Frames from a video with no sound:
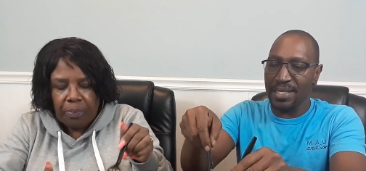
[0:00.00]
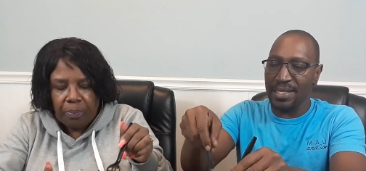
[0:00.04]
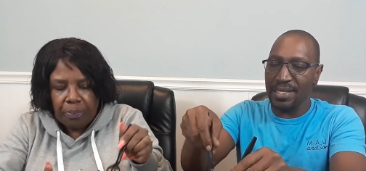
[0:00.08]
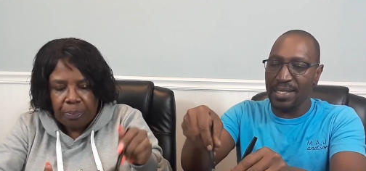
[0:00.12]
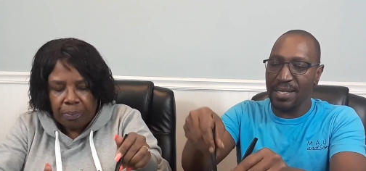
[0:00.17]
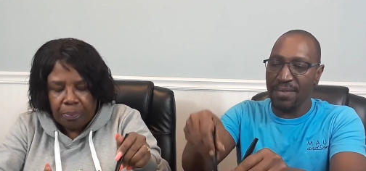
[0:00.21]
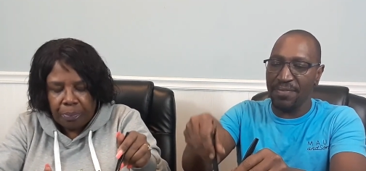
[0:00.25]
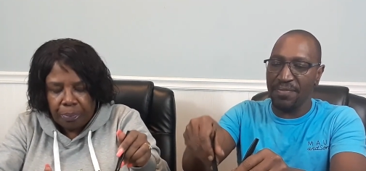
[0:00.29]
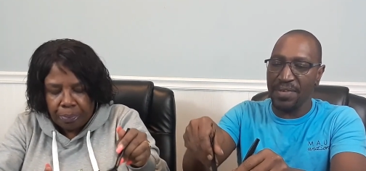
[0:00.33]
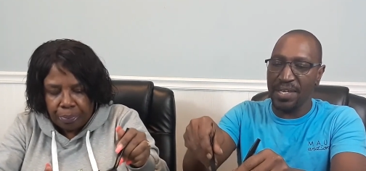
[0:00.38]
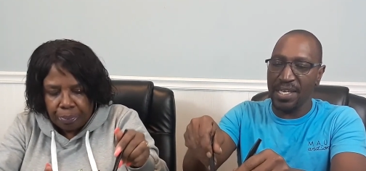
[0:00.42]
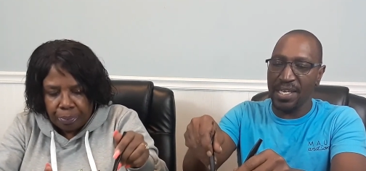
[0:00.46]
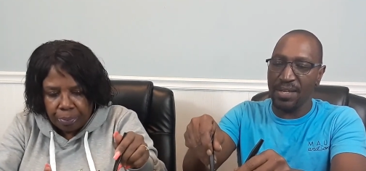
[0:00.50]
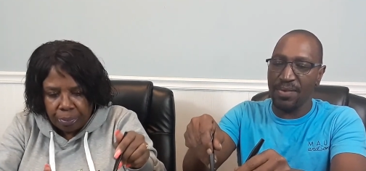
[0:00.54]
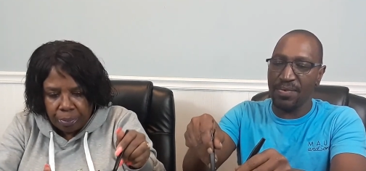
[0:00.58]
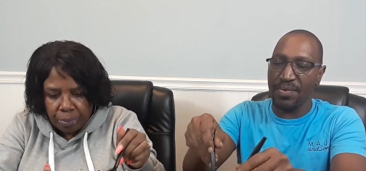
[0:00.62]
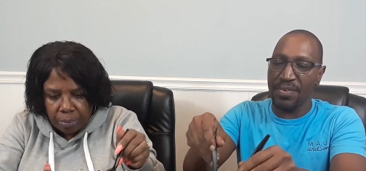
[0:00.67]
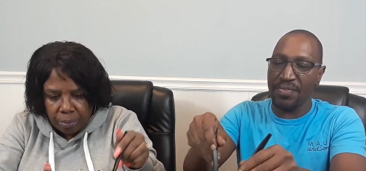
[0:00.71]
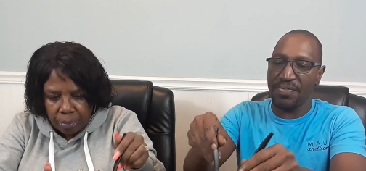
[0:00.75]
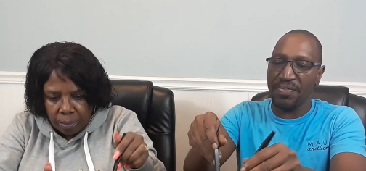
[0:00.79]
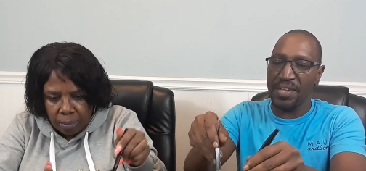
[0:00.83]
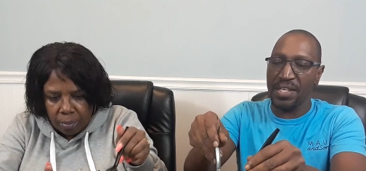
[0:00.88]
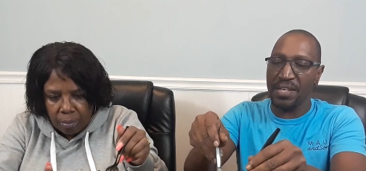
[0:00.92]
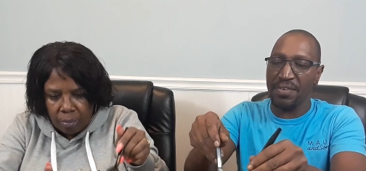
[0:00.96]
Speaker 1: If
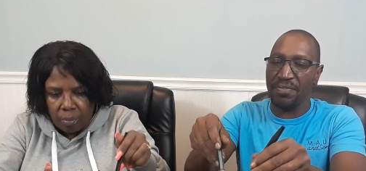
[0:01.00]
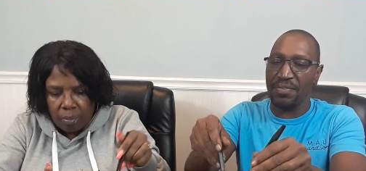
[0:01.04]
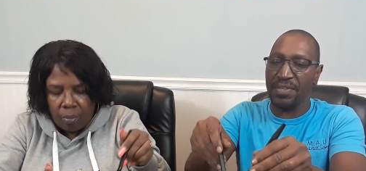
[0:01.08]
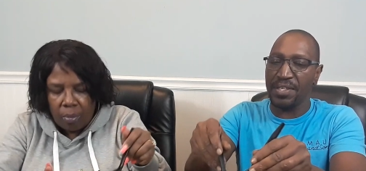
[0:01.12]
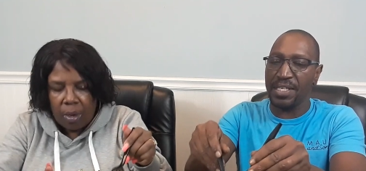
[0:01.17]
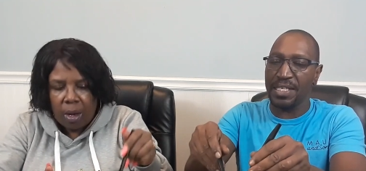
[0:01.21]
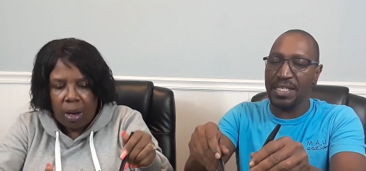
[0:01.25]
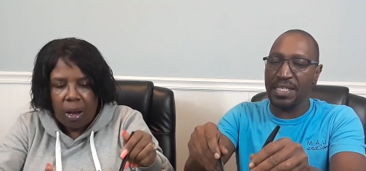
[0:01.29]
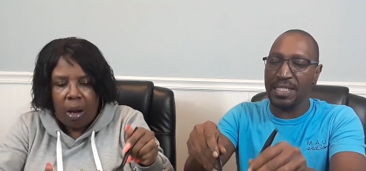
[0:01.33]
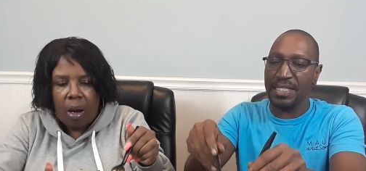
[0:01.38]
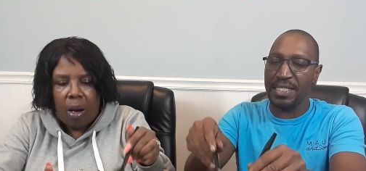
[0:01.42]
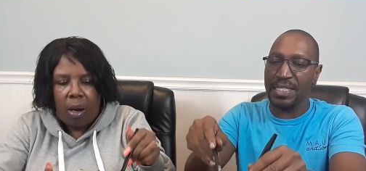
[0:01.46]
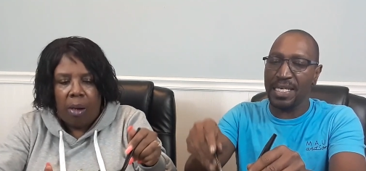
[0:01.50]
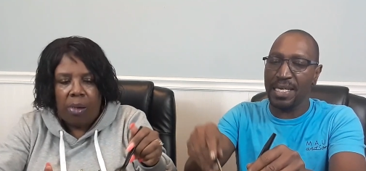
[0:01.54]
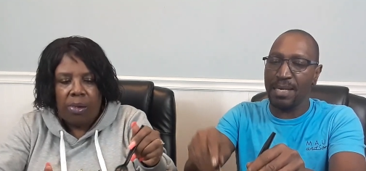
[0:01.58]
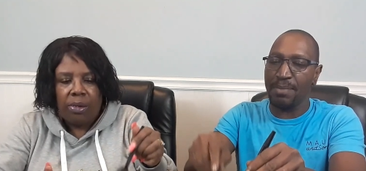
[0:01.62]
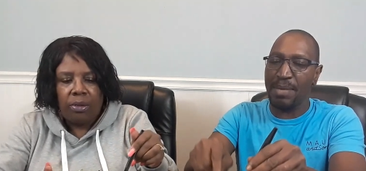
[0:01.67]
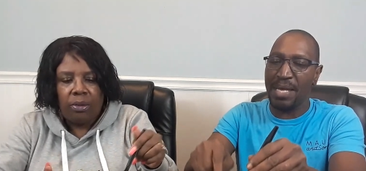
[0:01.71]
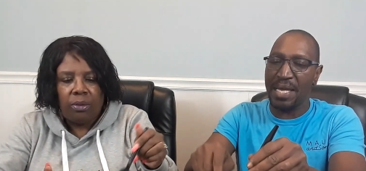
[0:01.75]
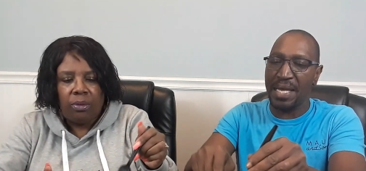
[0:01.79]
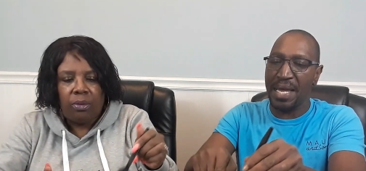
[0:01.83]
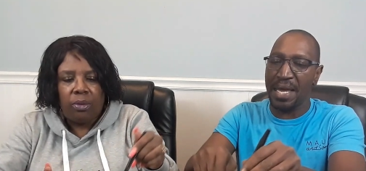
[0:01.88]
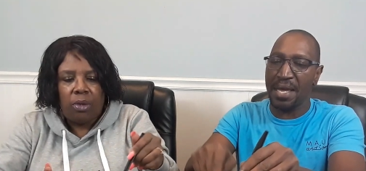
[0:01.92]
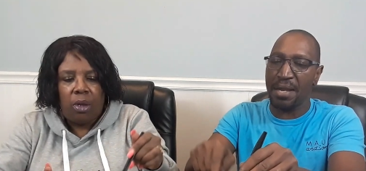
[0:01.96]
anyone, if the uh,
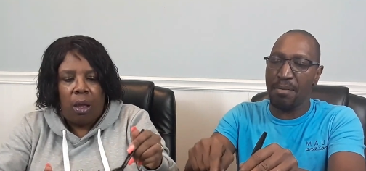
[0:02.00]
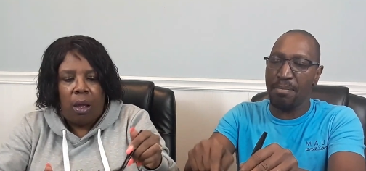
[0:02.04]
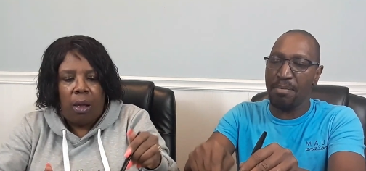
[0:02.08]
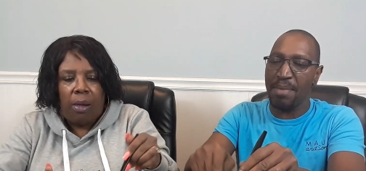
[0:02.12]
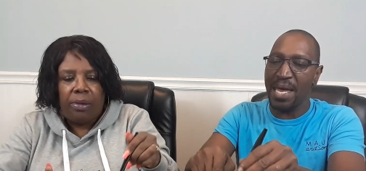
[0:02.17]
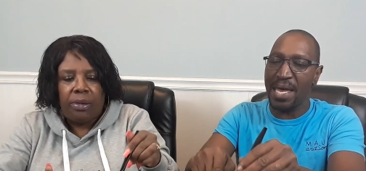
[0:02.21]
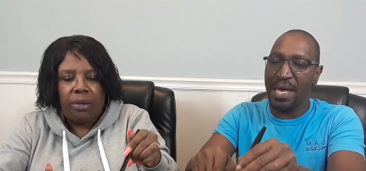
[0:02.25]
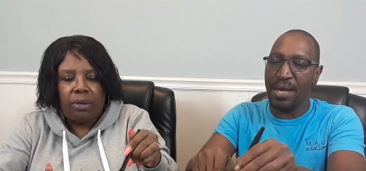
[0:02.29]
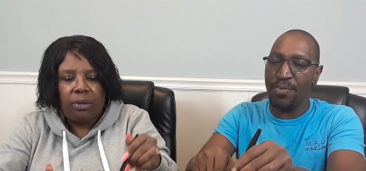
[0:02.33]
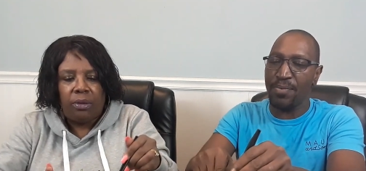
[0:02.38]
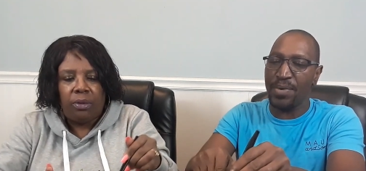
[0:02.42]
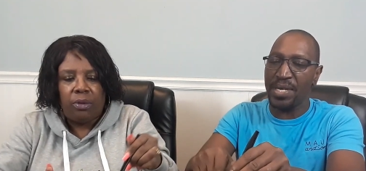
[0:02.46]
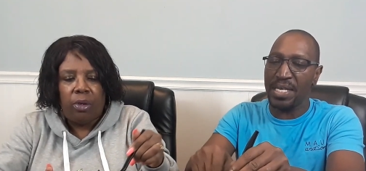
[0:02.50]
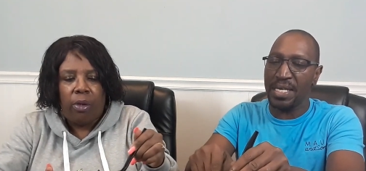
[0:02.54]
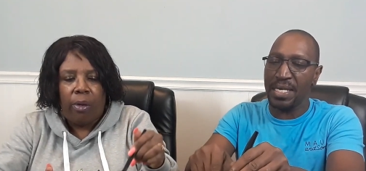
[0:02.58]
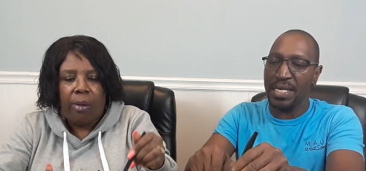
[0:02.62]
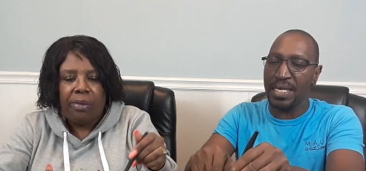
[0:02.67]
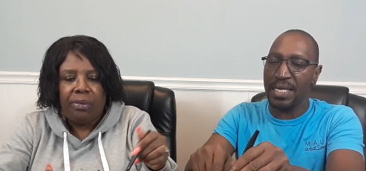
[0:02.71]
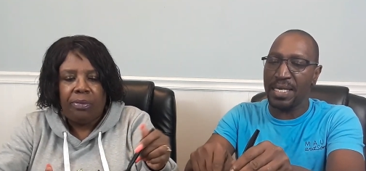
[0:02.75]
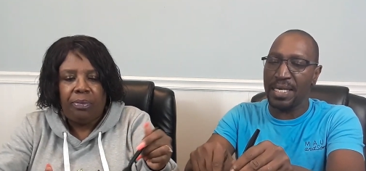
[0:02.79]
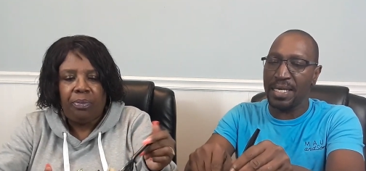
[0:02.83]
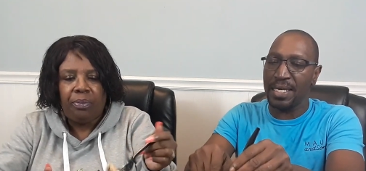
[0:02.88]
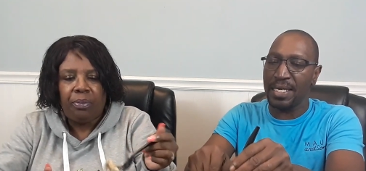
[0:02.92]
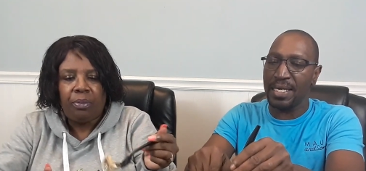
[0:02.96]
team ain't got a bye
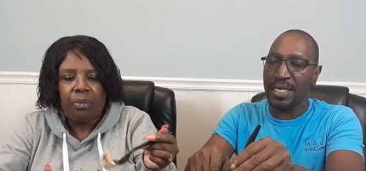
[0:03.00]
week,